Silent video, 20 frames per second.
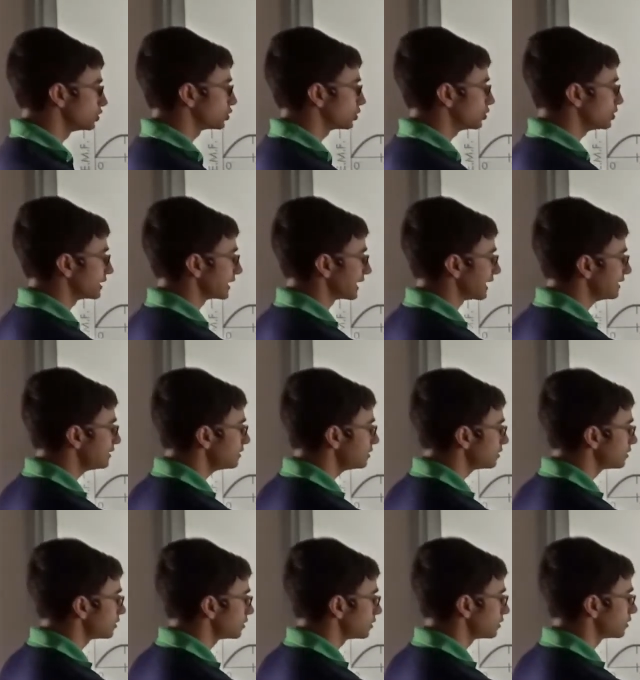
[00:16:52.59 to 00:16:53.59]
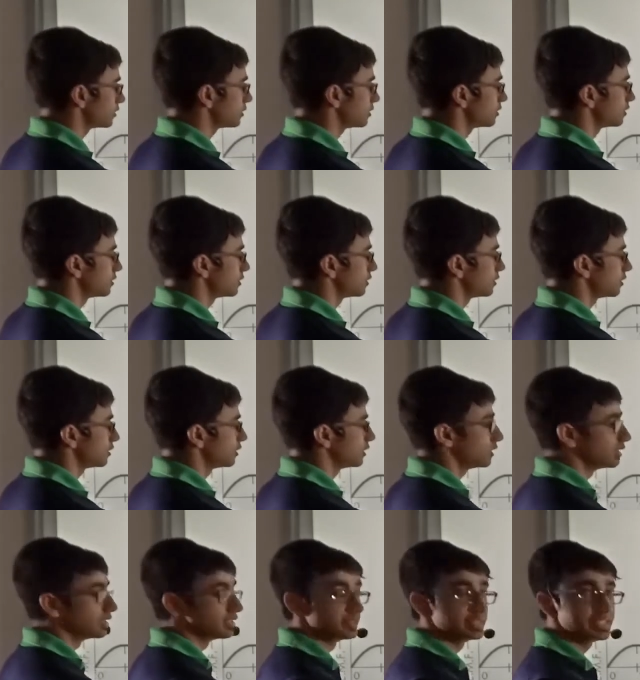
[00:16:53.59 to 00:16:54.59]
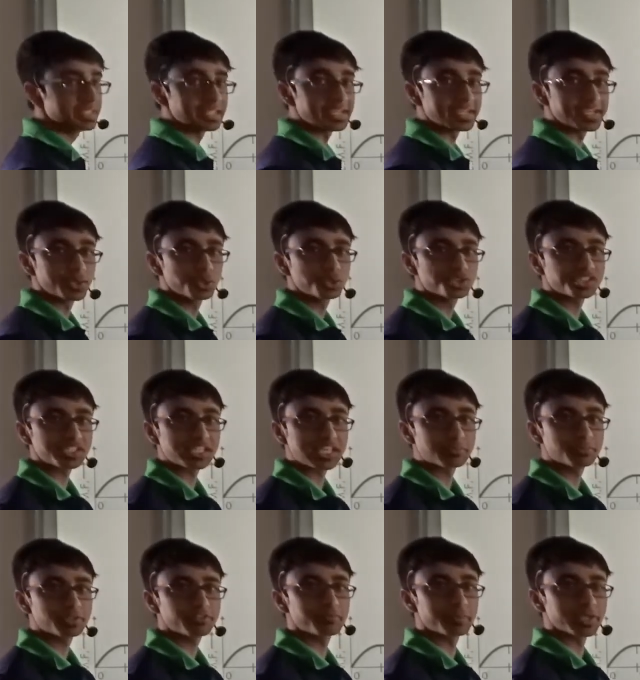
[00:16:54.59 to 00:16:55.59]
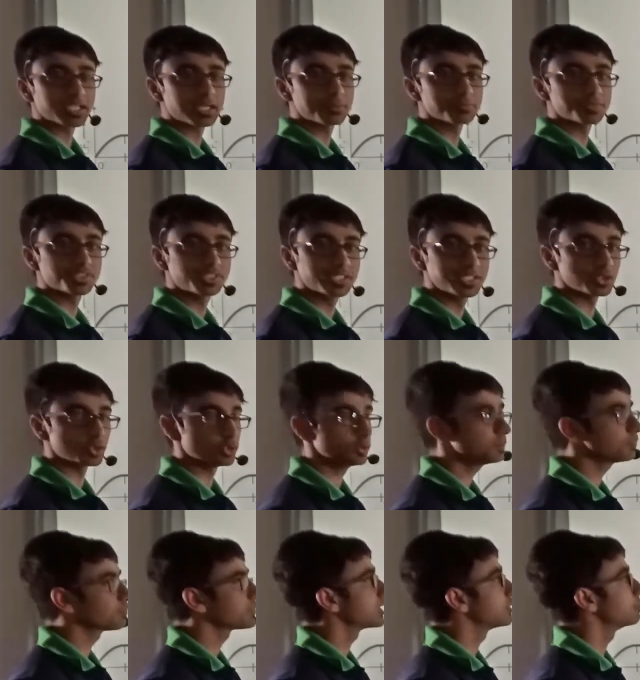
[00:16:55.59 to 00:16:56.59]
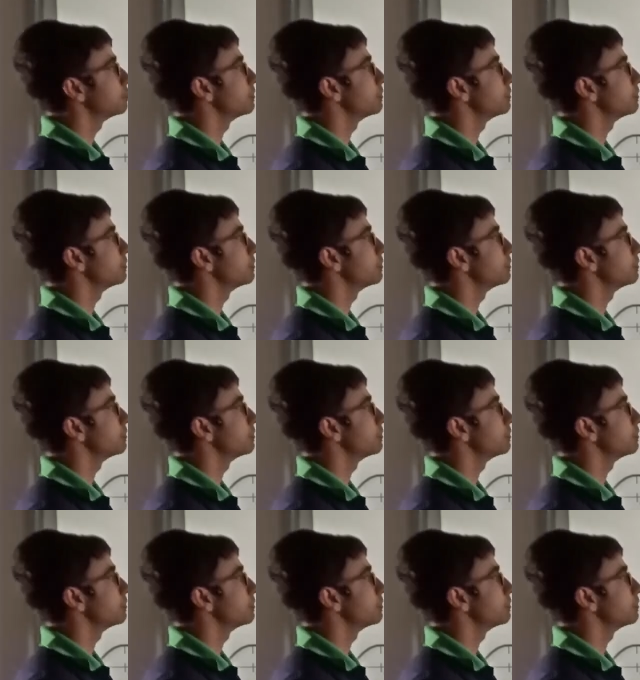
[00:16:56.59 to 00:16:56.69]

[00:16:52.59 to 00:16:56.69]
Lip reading: So again, the induced EMF becomes 0